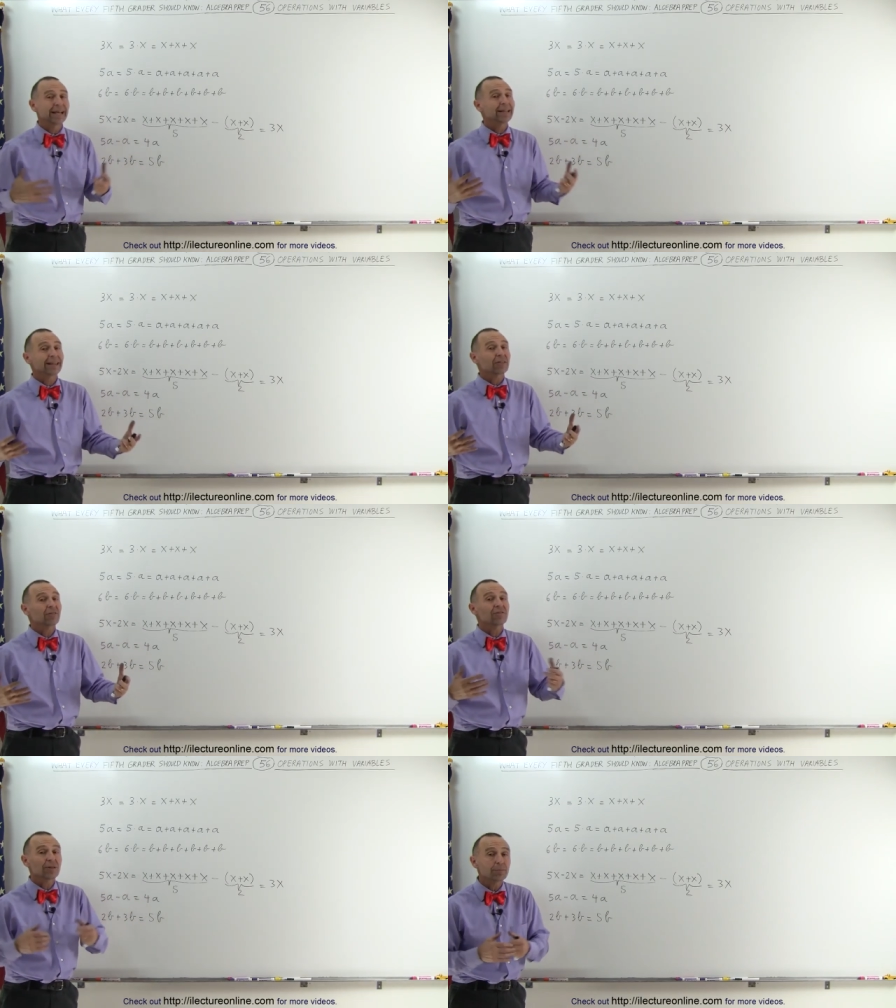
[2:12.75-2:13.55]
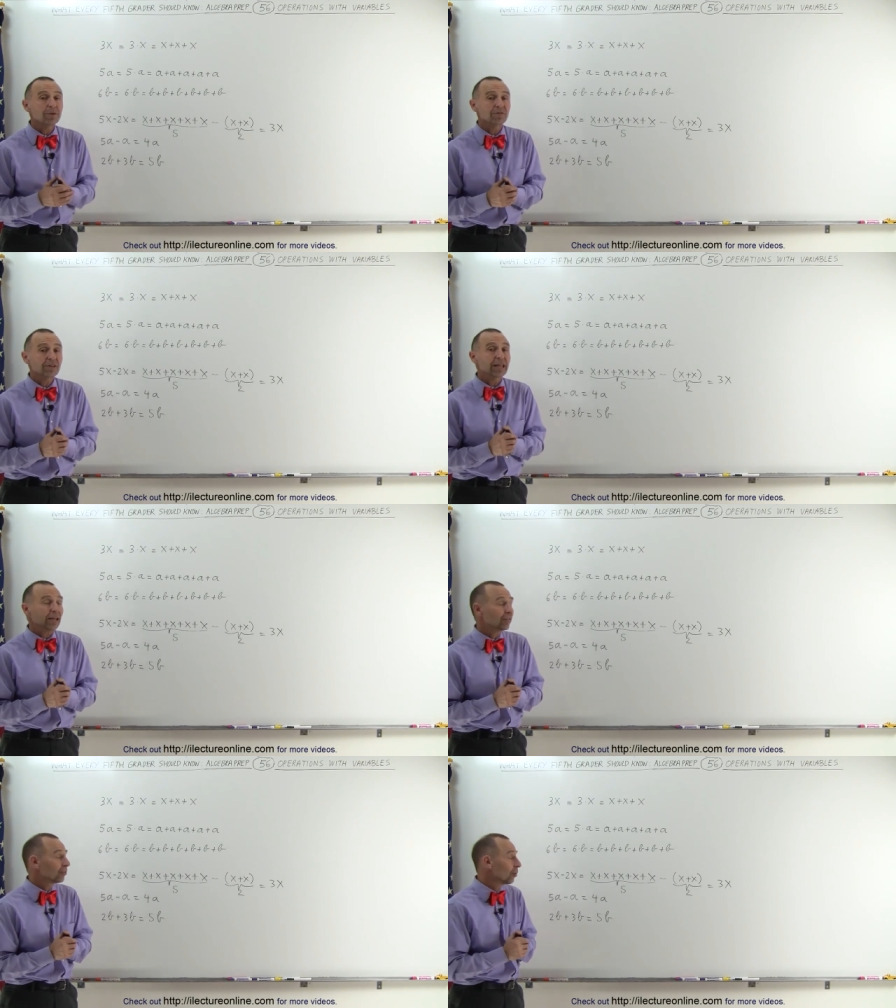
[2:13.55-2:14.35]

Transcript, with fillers: And that's as simple as it gets.